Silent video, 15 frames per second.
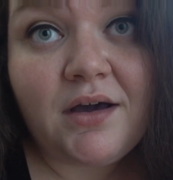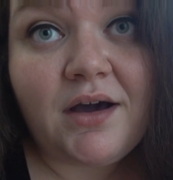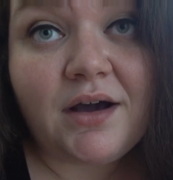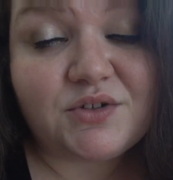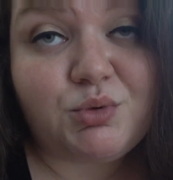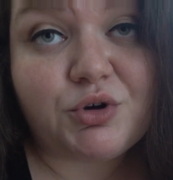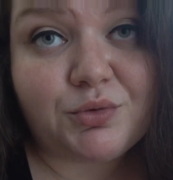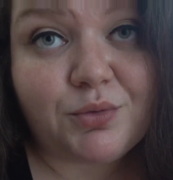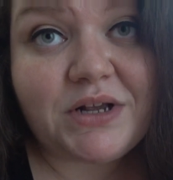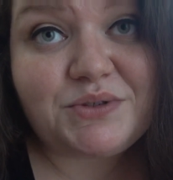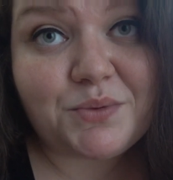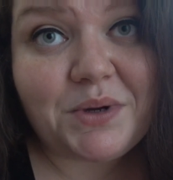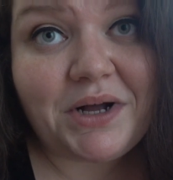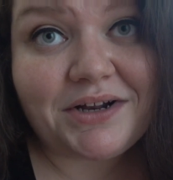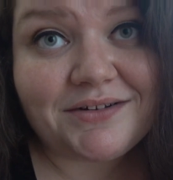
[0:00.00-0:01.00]
I was born and raised
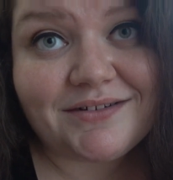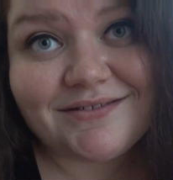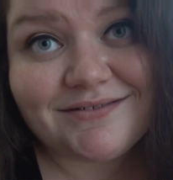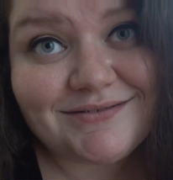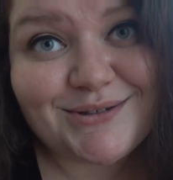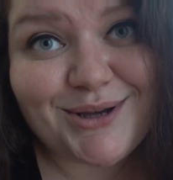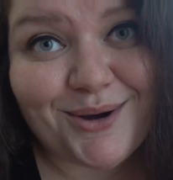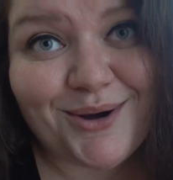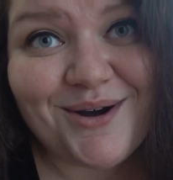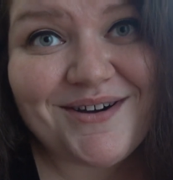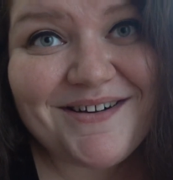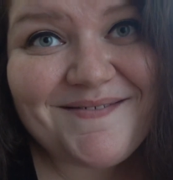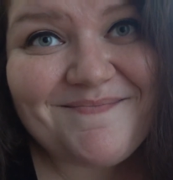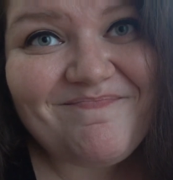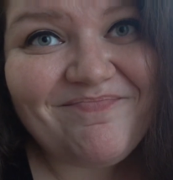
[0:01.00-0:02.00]
in Wakanda, so
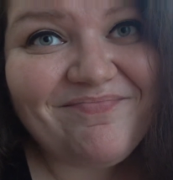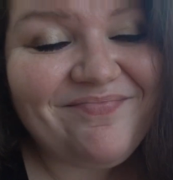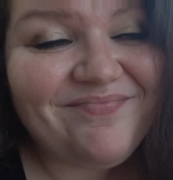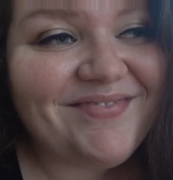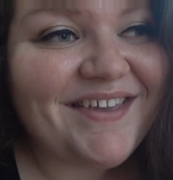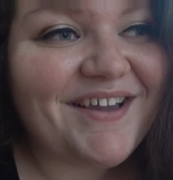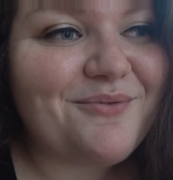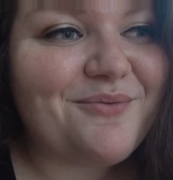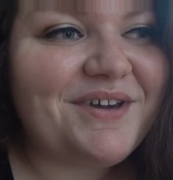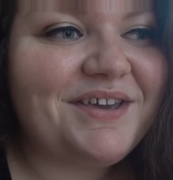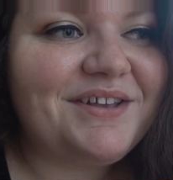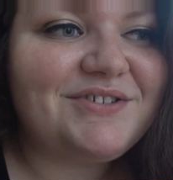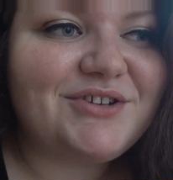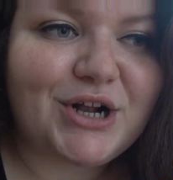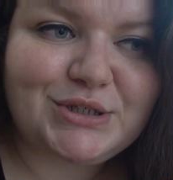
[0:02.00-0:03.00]

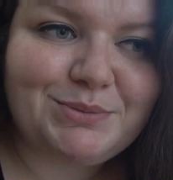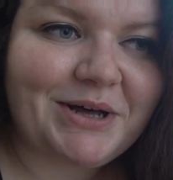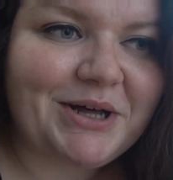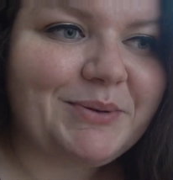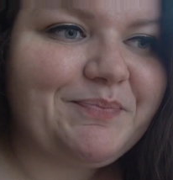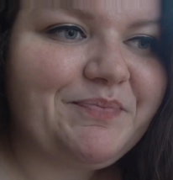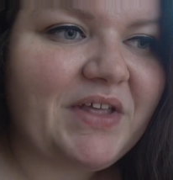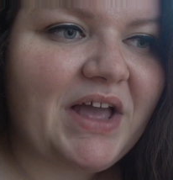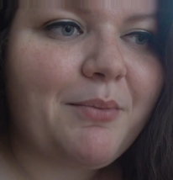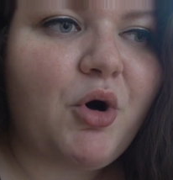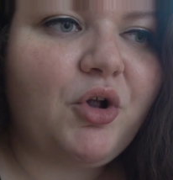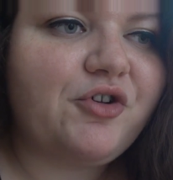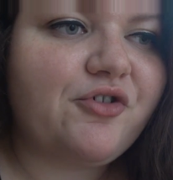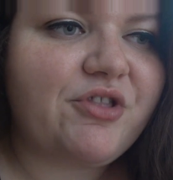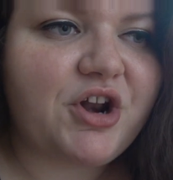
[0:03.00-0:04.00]
we talked about, I'm
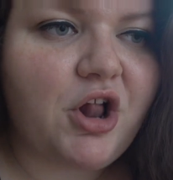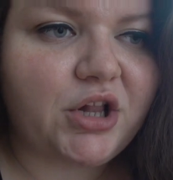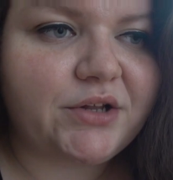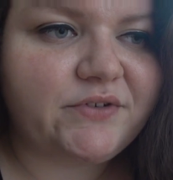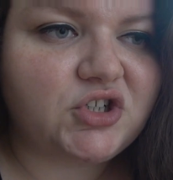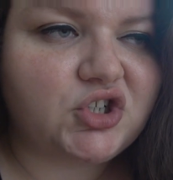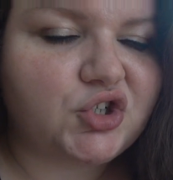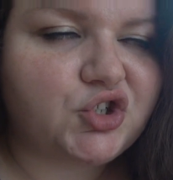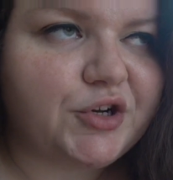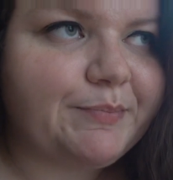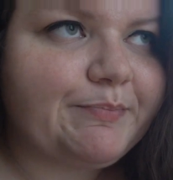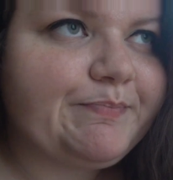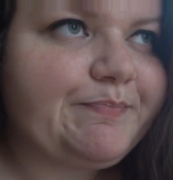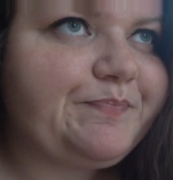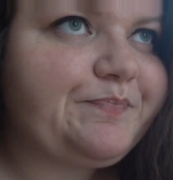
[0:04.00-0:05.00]
older than all of her
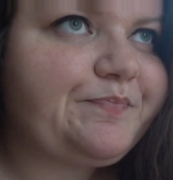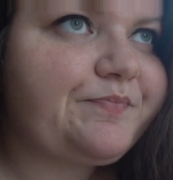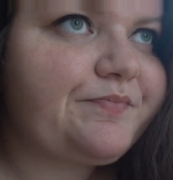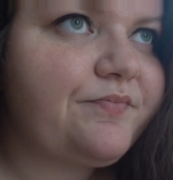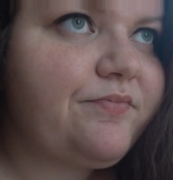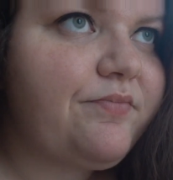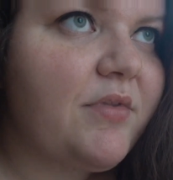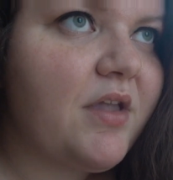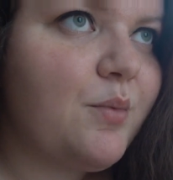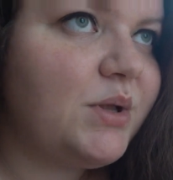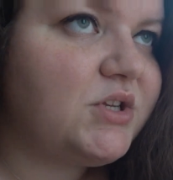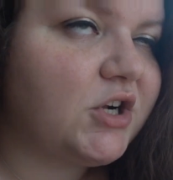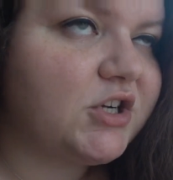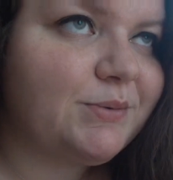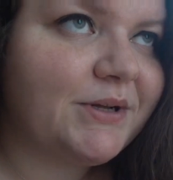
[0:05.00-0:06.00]
children. We
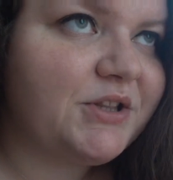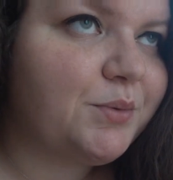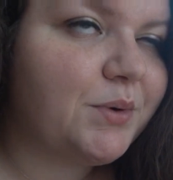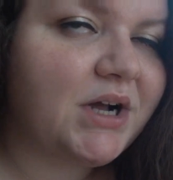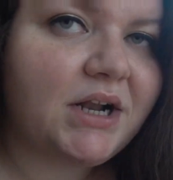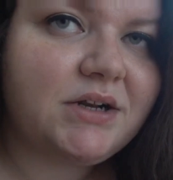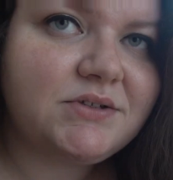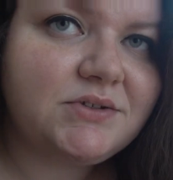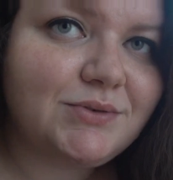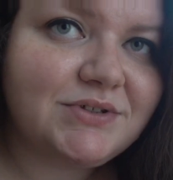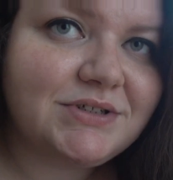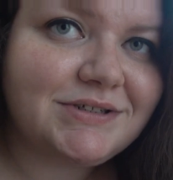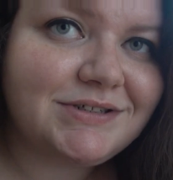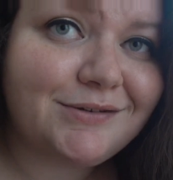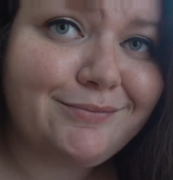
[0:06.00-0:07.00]
talked about the Wakanda school
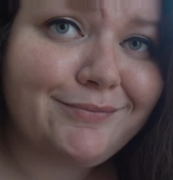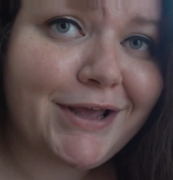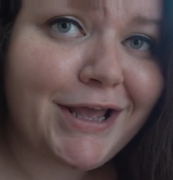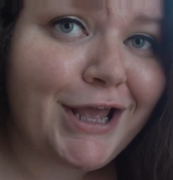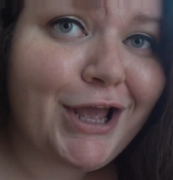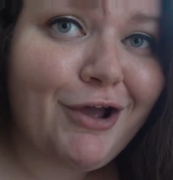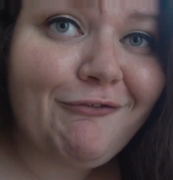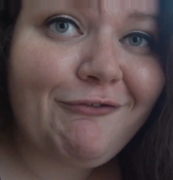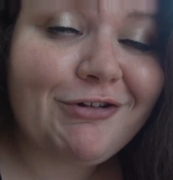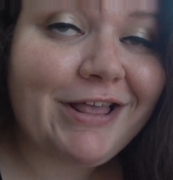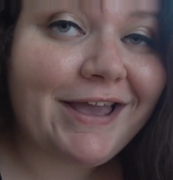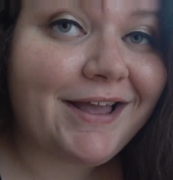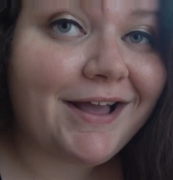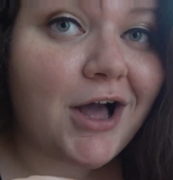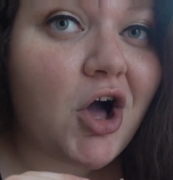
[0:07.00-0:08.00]
system for
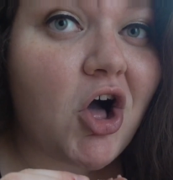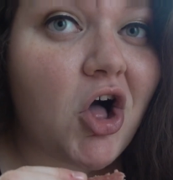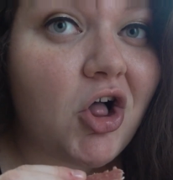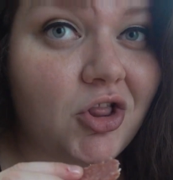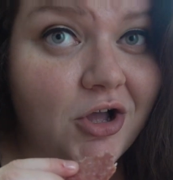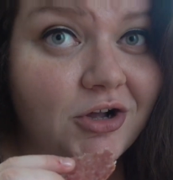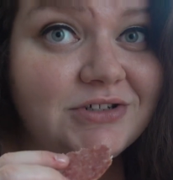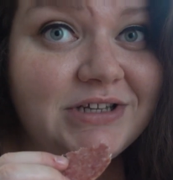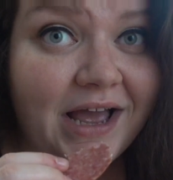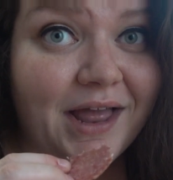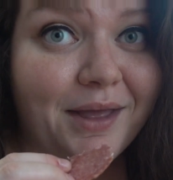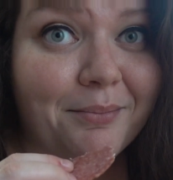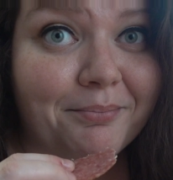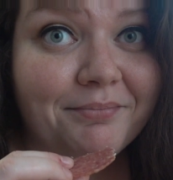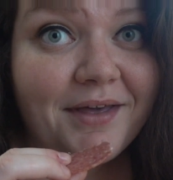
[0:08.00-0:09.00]
a long
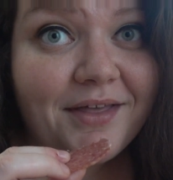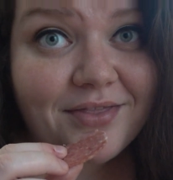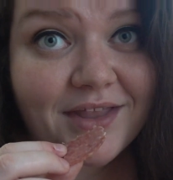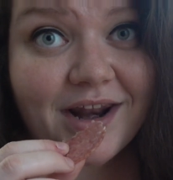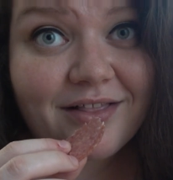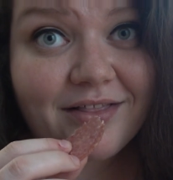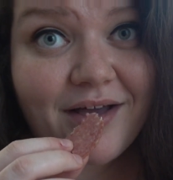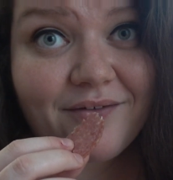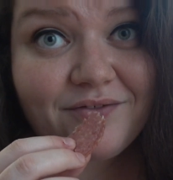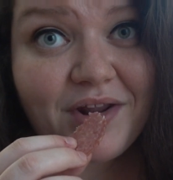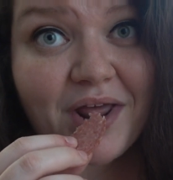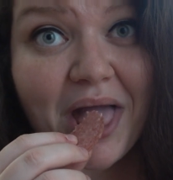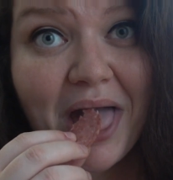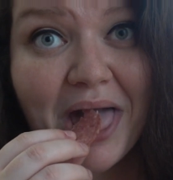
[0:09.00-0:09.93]
time, and then I left.